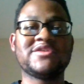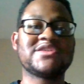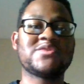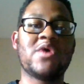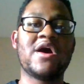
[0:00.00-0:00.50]

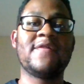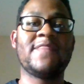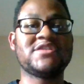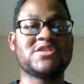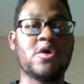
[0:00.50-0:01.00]
HawkSquad,
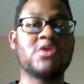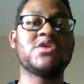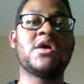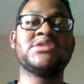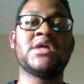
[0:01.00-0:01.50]
this is
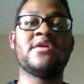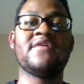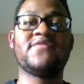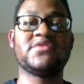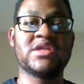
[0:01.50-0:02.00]
TaurusHawk signing up
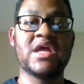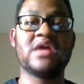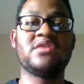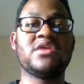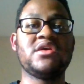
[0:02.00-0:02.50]
for
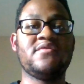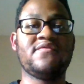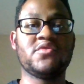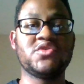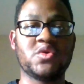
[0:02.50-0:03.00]
today. Thank you
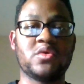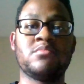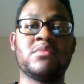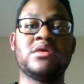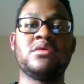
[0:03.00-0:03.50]
for
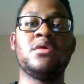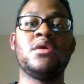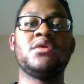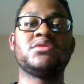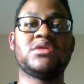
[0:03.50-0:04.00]
joining me
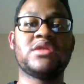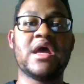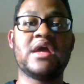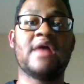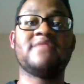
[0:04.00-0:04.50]

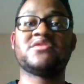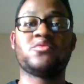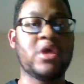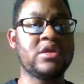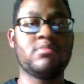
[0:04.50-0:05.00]
today. It's
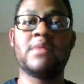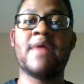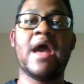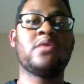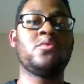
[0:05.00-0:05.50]
great to be
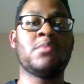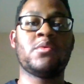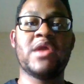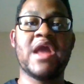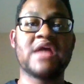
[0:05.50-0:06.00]
back doing more
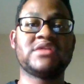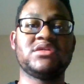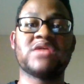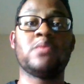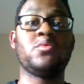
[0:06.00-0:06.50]

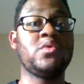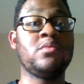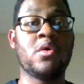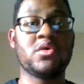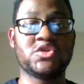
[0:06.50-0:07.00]
reactions. I will do
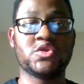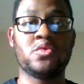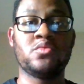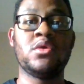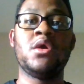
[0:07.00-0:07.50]
more
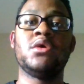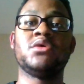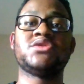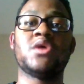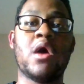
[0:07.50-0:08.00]
soon.
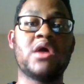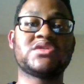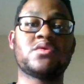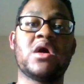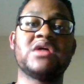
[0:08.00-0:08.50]
So,
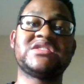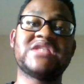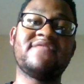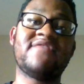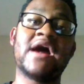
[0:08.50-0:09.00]
HawkSquad,
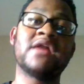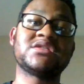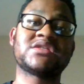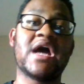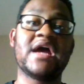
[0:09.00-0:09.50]
stay fight the
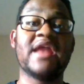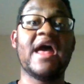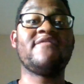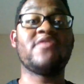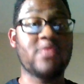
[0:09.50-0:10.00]
sky and
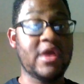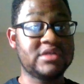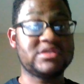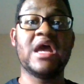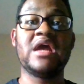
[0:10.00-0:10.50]
have a
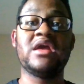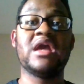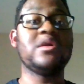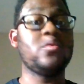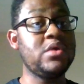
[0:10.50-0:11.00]
great day
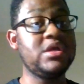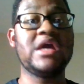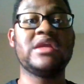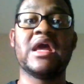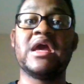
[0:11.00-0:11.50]
in the
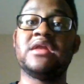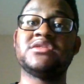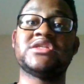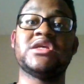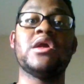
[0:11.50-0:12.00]
weekend. And
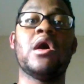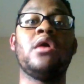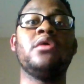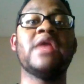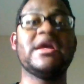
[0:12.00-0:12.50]
see
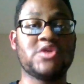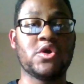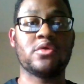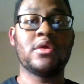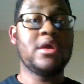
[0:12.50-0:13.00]
y'all
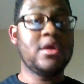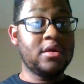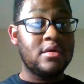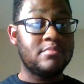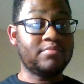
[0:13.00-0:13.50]
later.
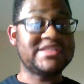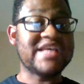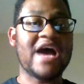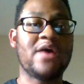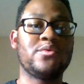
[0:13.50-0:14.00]
Peace
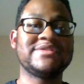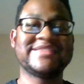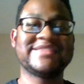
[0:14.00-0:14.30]
out.